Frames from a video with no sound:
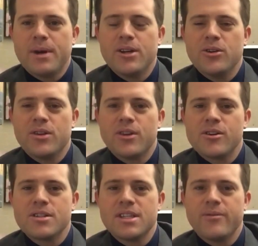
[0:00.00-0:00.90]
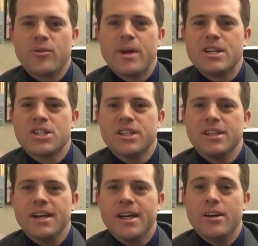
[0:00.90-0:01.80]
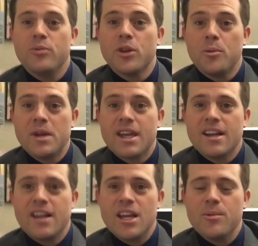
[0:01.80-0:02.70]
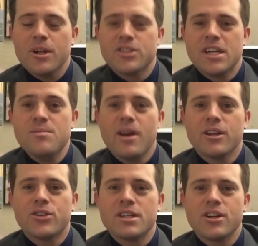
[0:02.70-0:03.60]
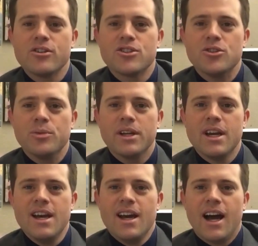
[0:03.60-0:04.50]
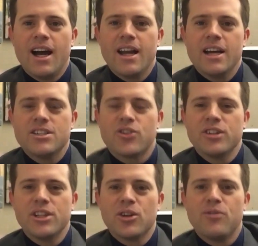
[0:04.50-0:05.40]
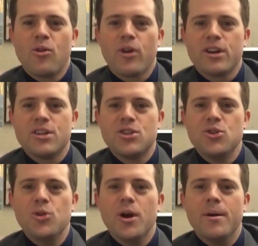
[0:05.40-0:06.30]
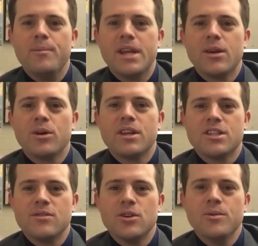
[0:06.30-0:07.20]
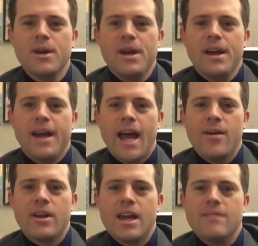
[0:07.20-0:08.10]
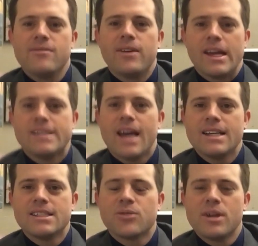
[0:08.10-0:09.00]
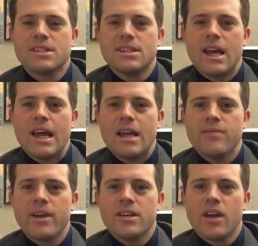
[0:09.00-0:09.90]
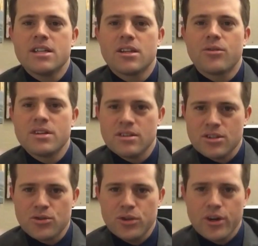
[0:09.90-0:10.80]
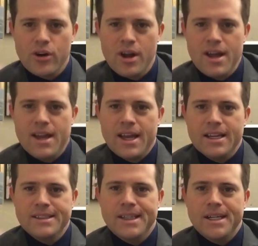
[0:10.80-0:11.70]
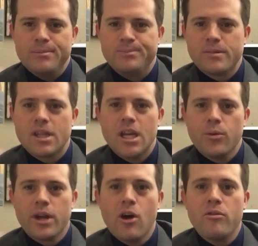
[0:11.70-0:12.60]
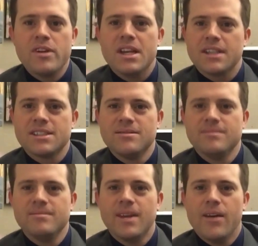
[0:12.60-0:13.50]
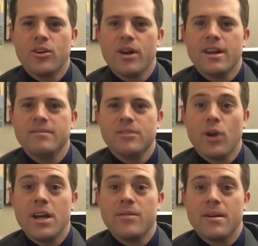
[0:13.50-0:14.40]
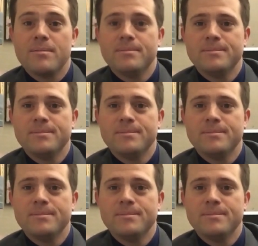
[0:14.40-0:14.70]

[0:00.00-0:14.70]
I know that there's information. Hopefully I'll be getting an email address here soon, but I certainly look forward to meeting with each of you. Have a fantastic rest of the day and fantastic rest of the school year. And here we go, Phoenix. Have a great evening.